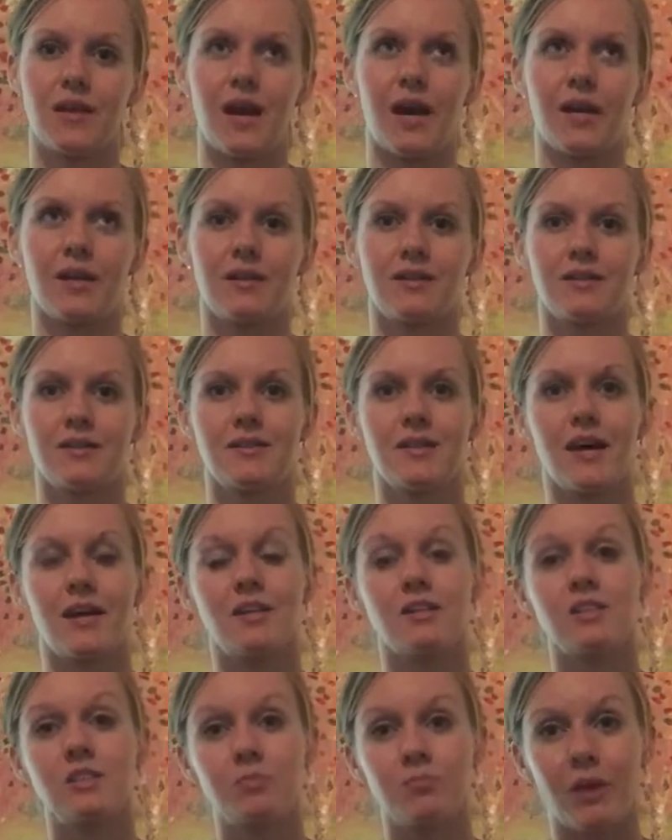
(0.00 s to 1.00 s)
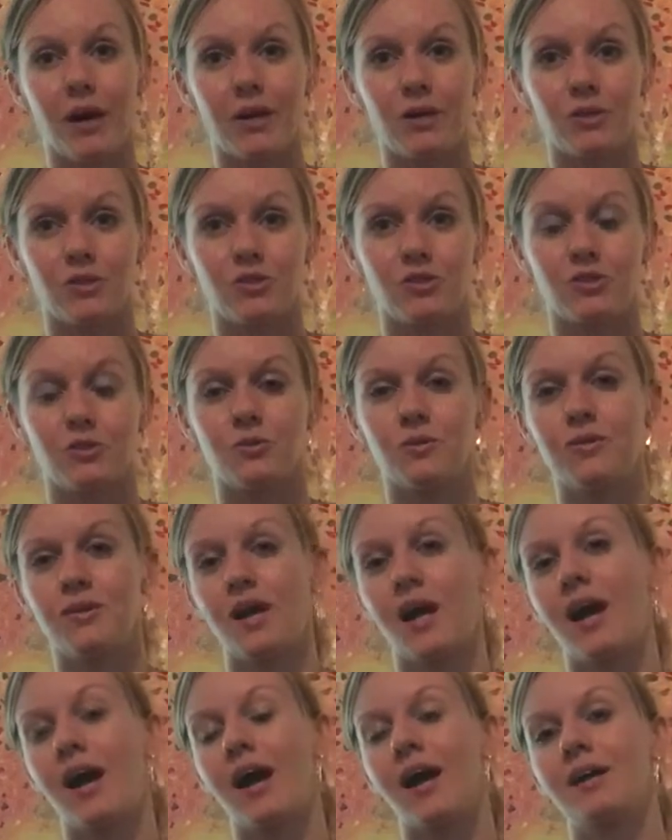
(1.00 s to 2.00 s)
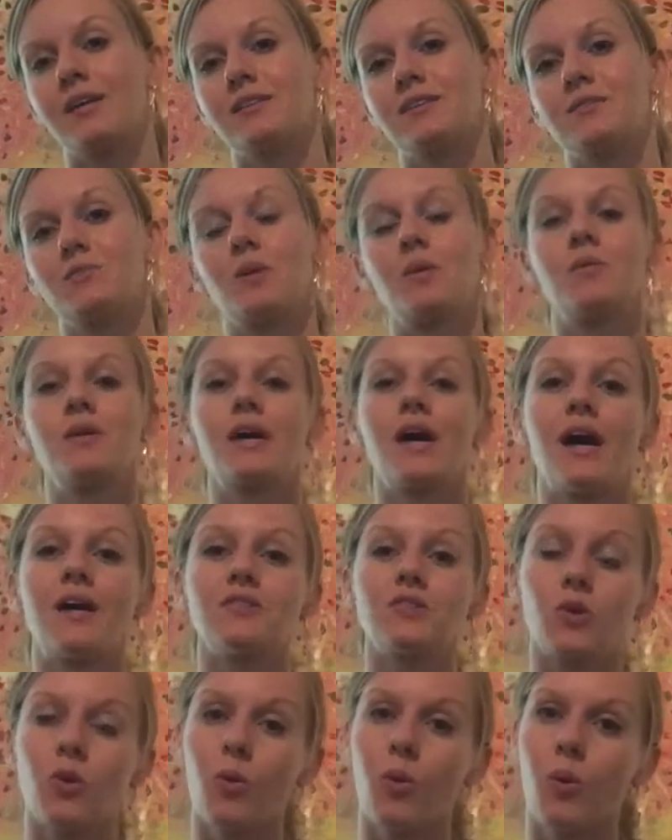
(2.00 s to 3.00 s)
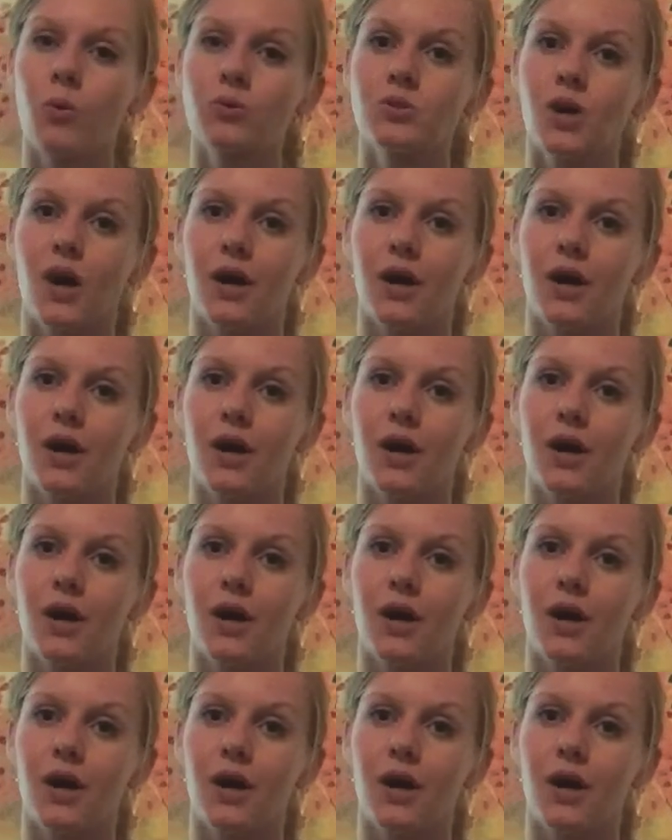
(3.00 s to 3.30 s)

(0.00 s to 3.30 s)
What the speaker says: that inspires you, that has a quote